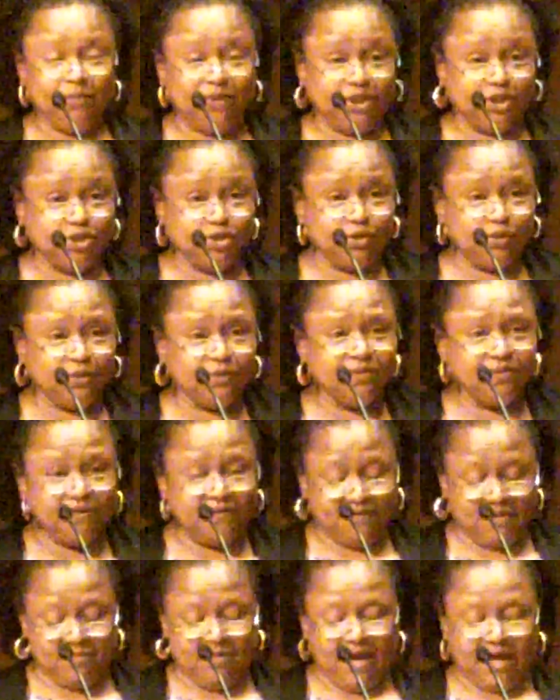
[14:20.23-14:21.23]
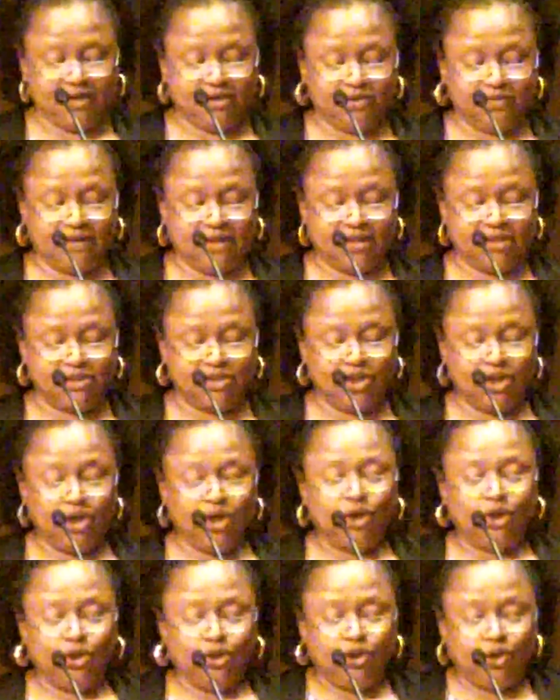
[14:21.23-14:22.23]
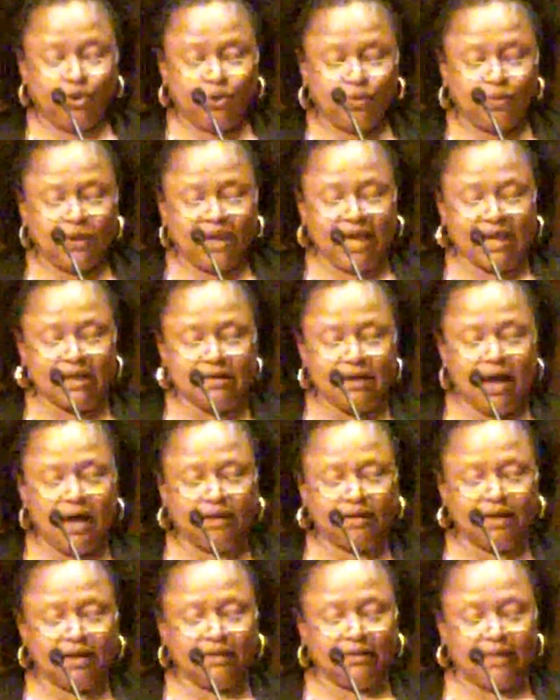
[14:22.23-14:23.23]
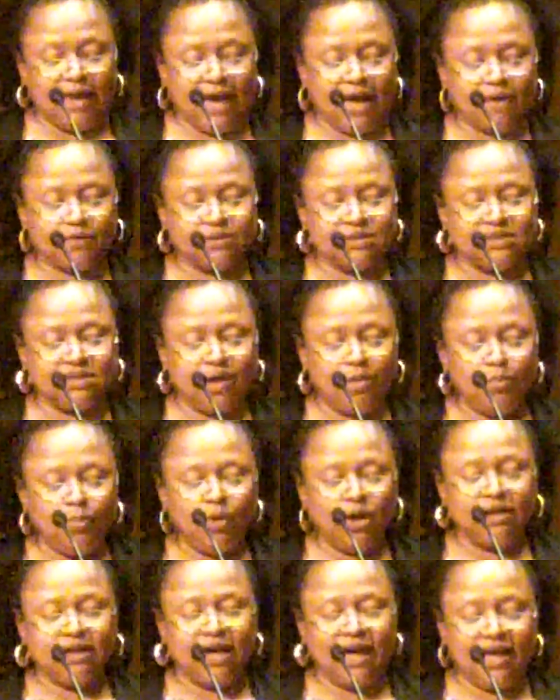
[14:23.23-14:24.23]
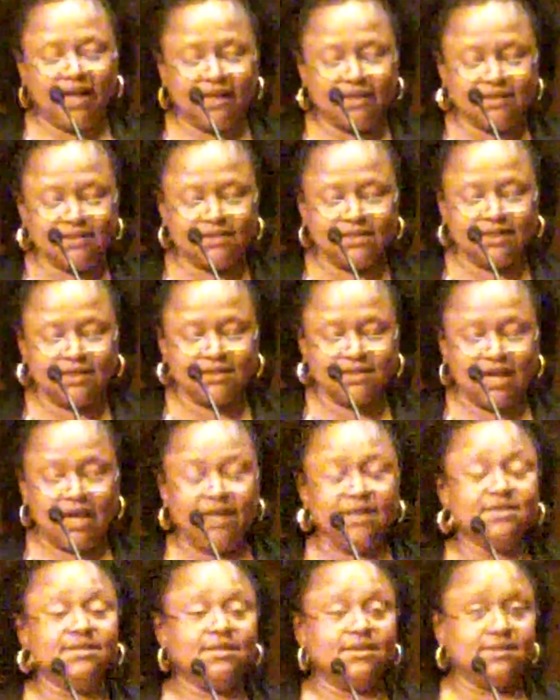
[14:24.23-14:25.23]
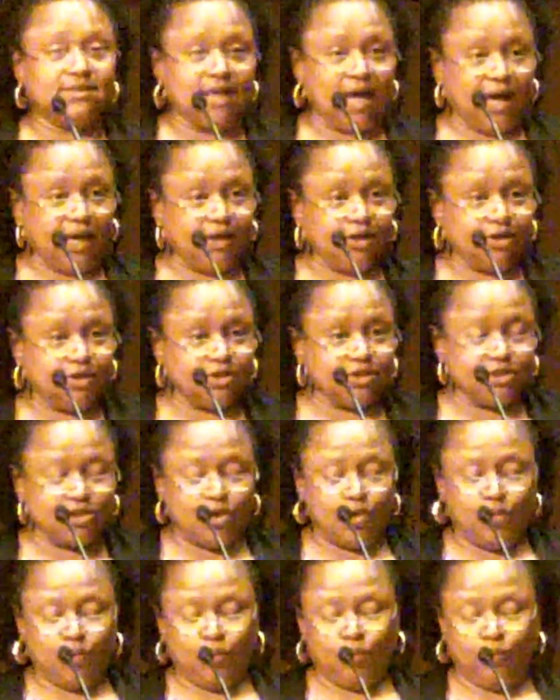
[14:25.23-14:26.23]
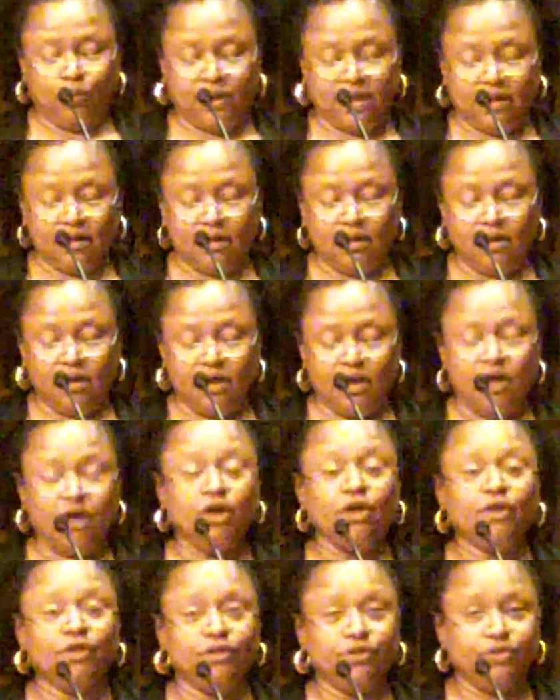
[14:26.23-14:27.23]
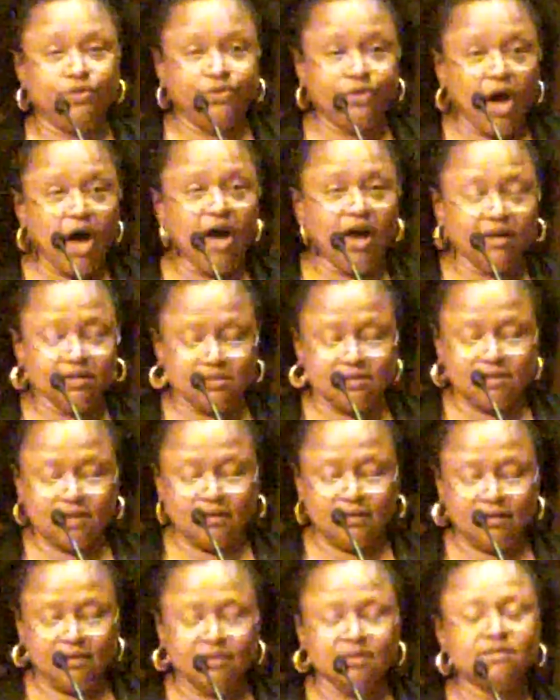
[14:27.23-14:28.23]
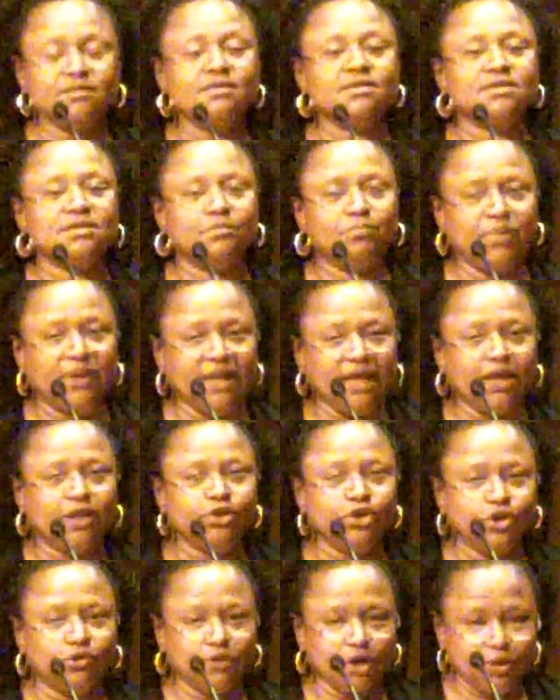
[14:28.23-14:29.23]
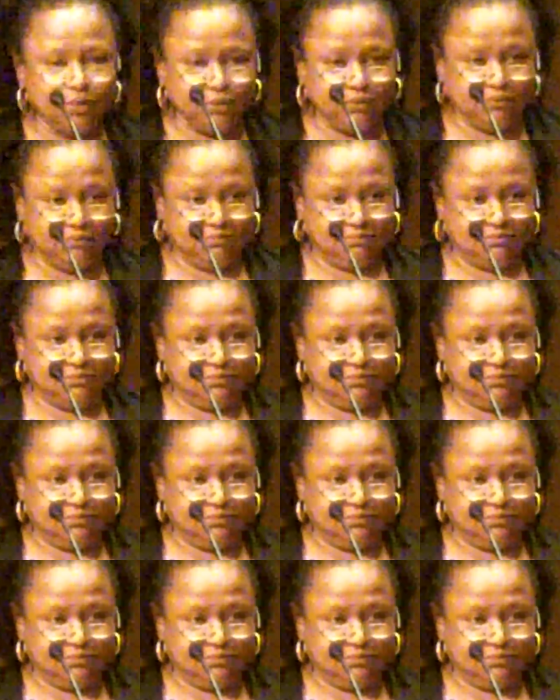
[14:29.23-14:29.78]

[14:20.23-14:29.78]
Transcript: But the truth of the matter is, you cannot allow someone else's desires, will, thoughts to supplant your own.